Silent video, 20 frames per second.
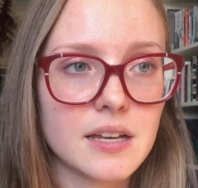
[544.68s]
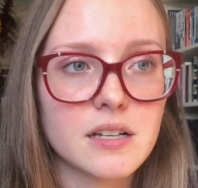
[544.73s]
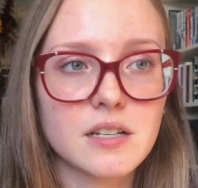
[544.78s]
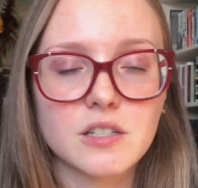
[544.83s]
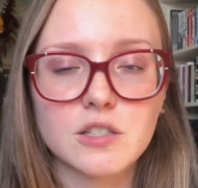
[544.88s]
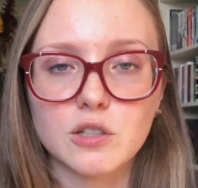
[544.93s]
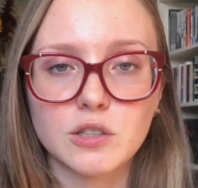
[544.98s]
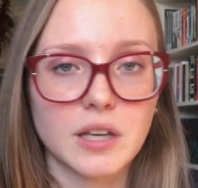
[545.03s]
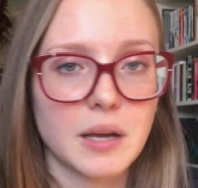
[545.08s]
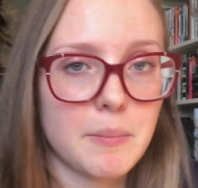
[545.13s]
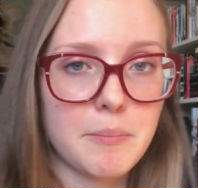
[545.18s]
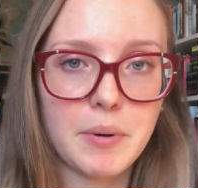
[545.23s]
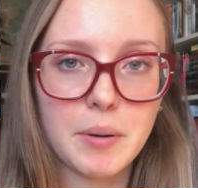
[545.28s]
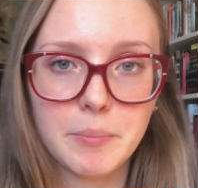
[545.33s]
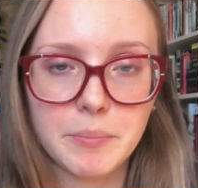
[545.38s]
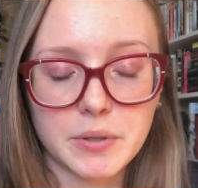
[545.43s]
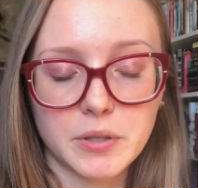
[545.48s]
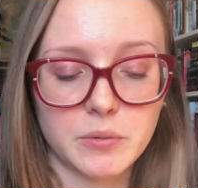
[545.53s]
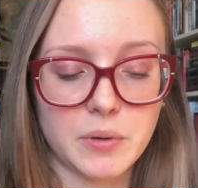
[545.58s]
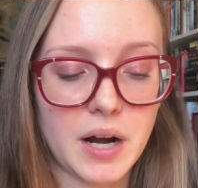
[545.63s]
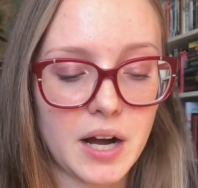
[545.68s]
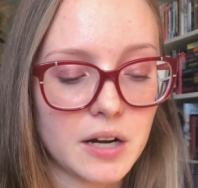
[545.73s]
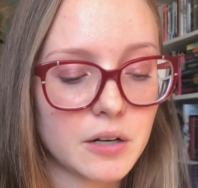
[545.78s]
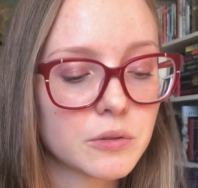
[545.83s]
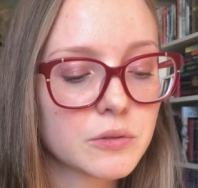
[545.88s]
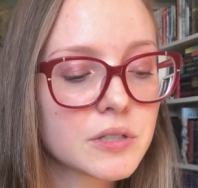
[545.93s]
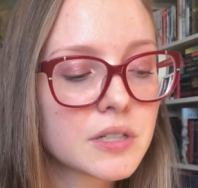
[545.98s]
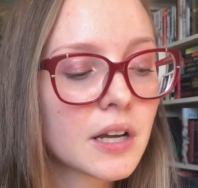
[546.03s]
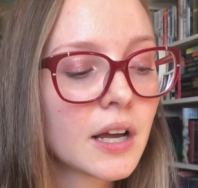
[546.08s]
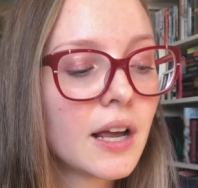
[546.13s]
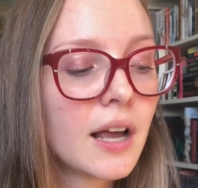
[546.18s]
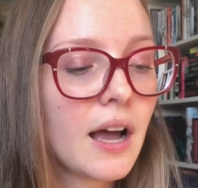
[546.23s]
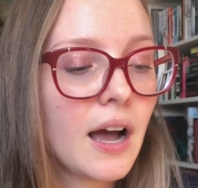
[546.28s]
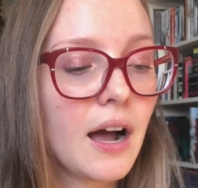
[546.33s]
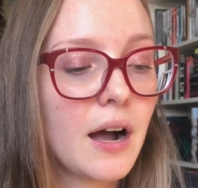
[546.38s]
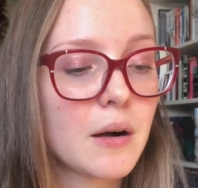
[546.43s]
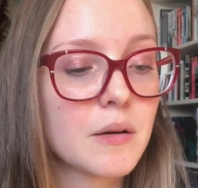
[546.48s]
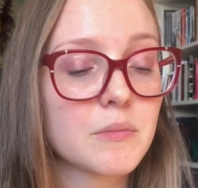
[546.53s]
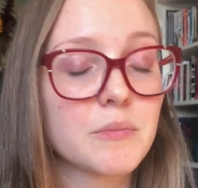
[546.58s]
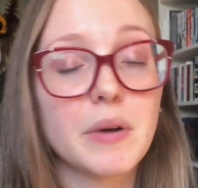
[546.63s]
because you're like bumping around.
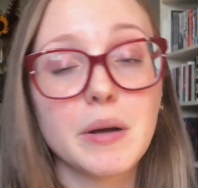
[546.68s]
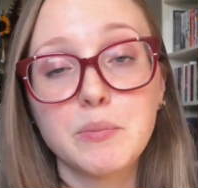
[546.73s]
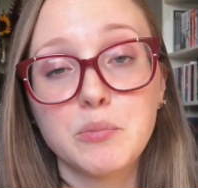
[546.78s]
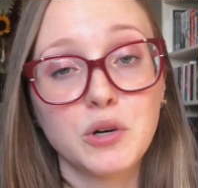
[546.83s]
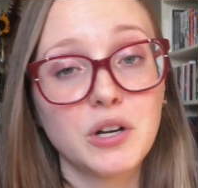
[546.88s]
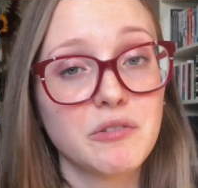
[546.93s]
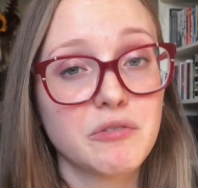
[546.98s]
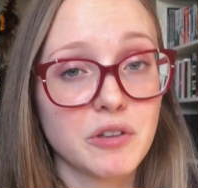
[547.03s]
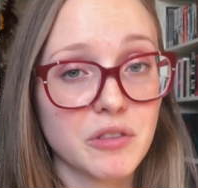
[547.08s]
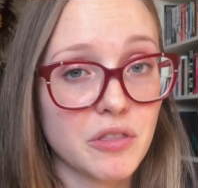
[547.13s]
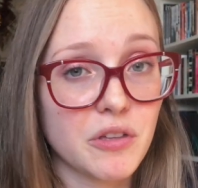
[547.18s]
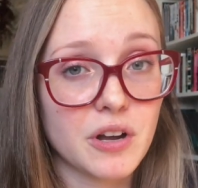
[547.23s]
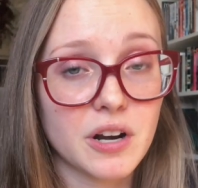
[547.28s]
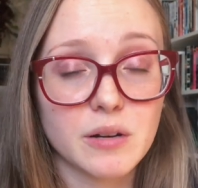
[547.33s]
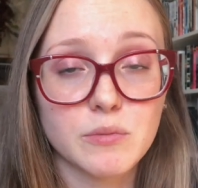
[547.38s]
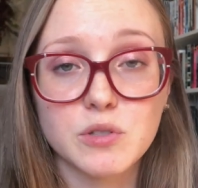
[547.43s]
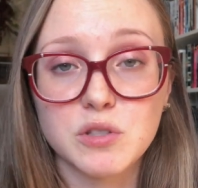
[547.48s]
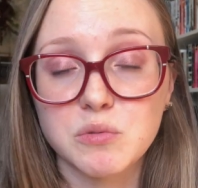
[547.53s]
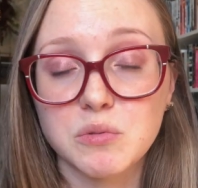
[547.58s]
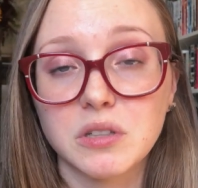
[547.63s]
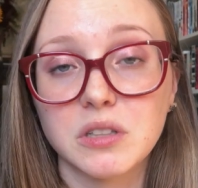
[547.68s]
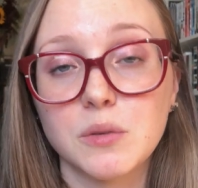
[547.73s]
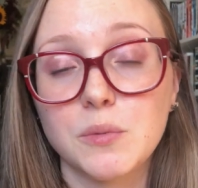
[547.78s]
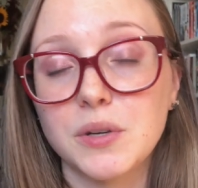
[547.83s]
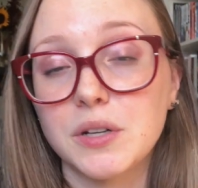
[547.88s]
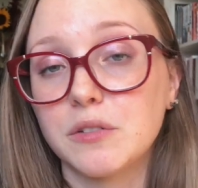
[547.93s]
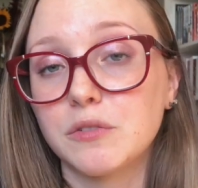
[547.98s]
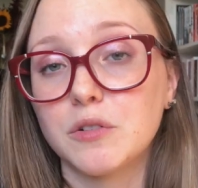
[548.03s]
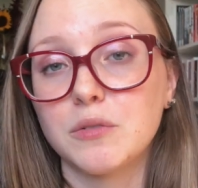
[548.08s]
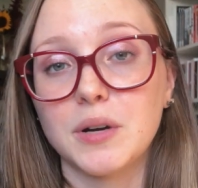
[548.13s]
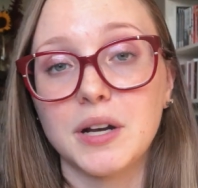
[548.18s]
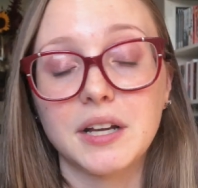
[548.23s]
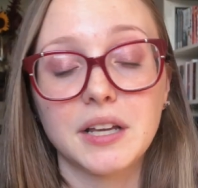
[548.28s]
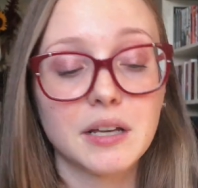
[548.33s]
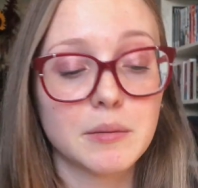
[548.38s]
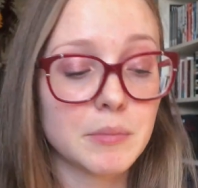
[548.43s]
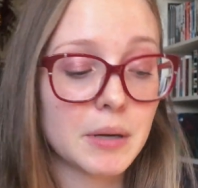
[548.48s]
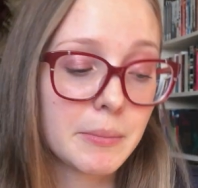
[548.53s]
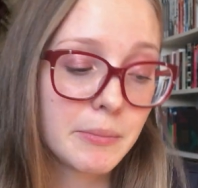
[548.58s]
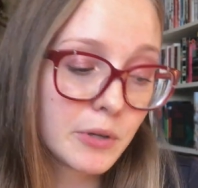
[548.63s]
My boyfriend thought I was really weird for writing
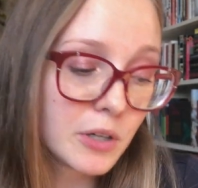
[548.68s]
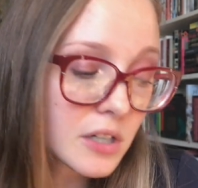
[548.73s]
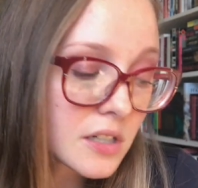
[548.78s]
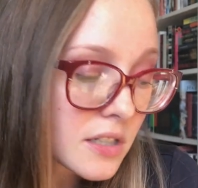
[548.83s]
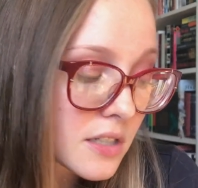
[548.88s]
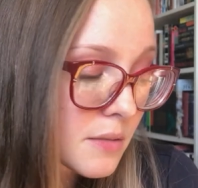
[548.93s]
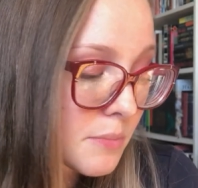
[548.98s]
in my books,